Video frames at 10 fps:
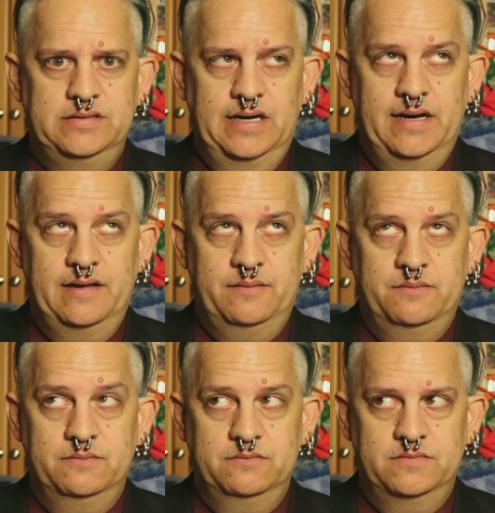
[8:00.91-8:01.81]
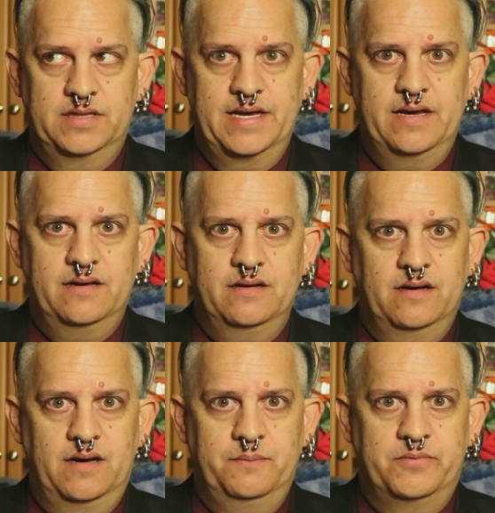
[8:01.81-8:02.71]
I think.
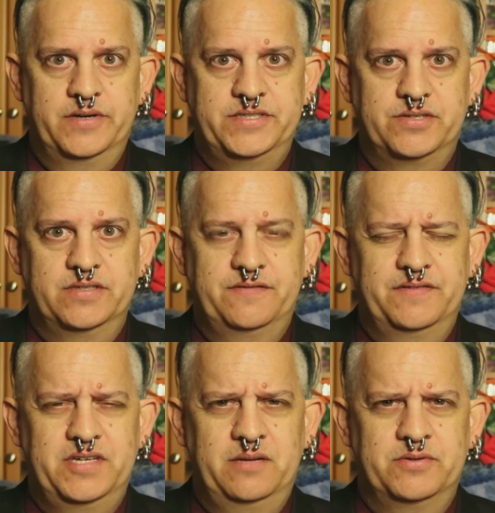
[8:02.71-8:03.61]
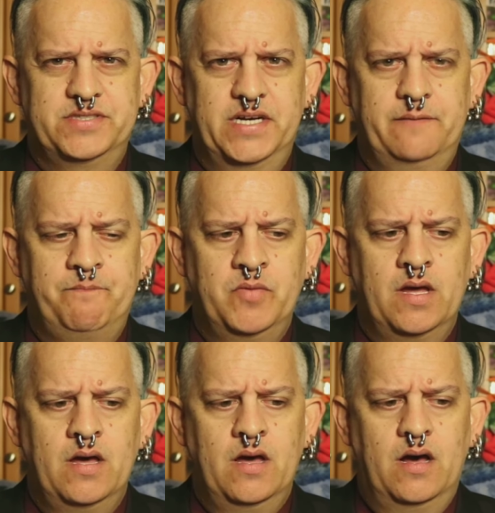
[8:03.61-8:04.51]
I'm pretty sure it's 15%.
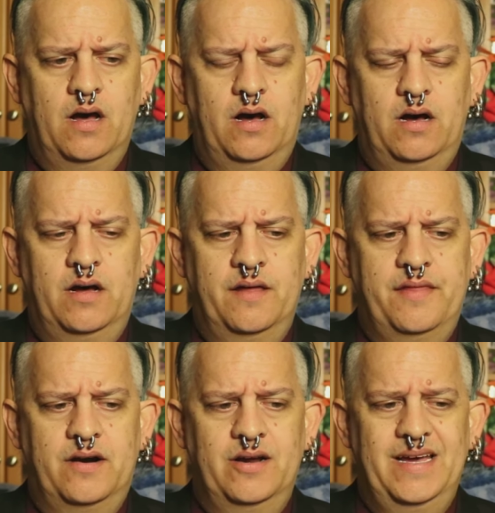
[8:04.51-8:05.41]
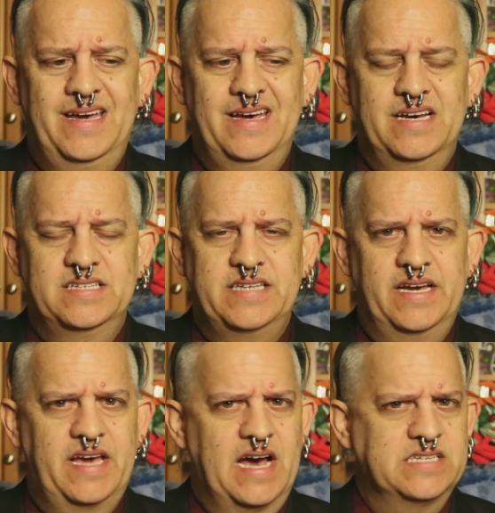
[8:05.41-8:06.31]
Uh, there is a
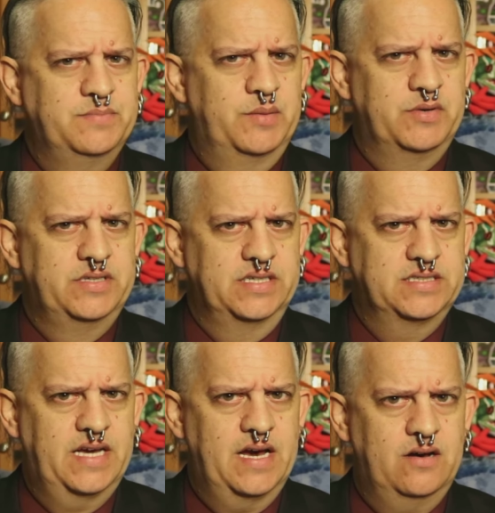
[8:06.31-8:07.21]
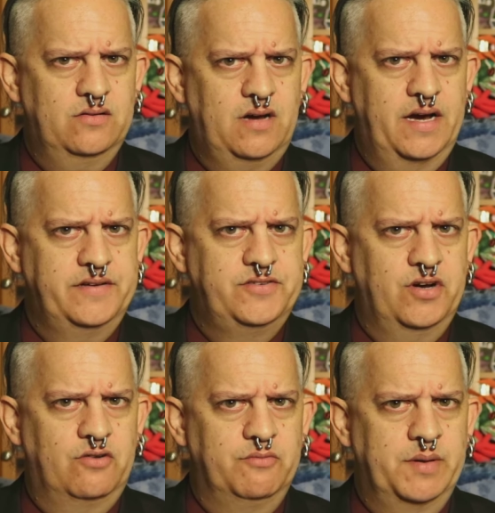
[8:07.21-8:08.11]
cast member discount. I
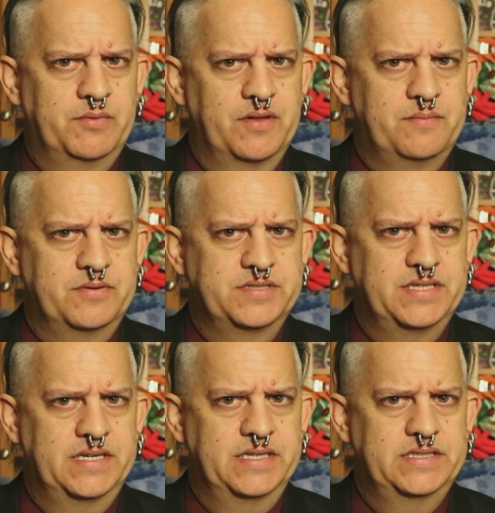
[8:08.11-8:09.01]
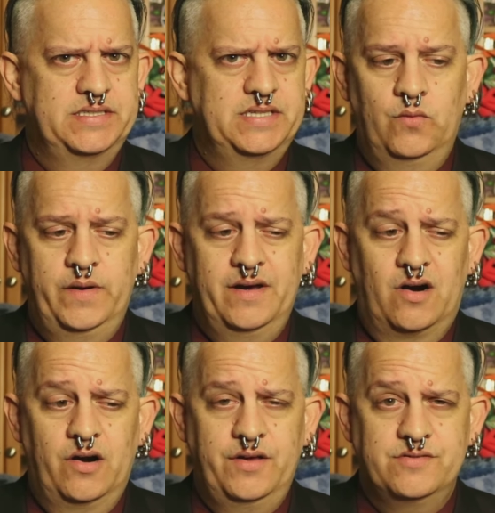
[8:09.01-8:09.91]
don't remember the percentage. We
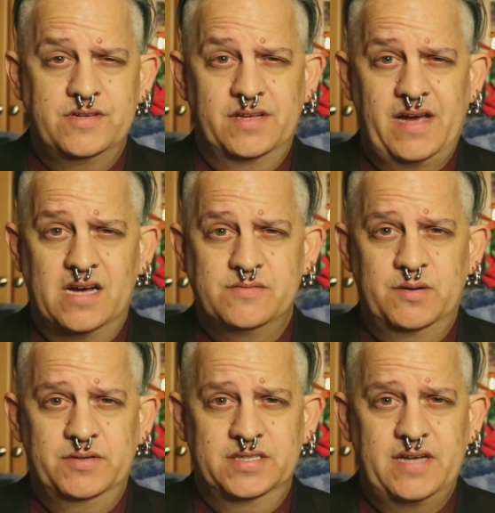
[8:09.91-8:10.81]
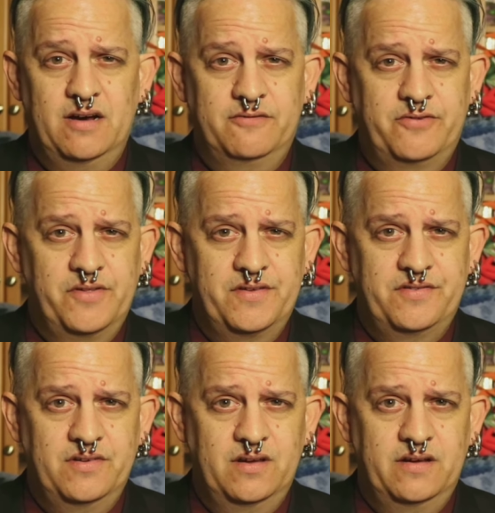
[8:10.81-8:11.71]
are using the cast member discount for
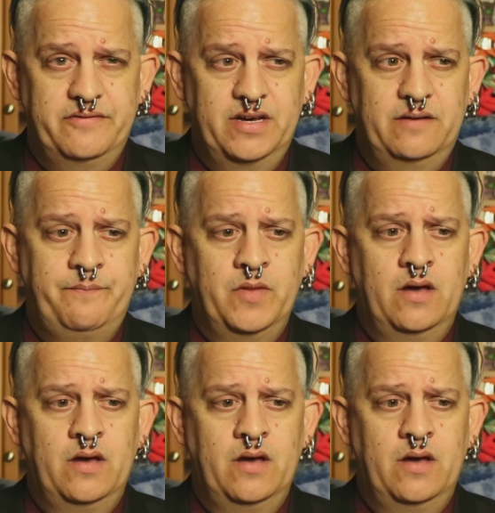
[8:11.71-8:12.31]
this event.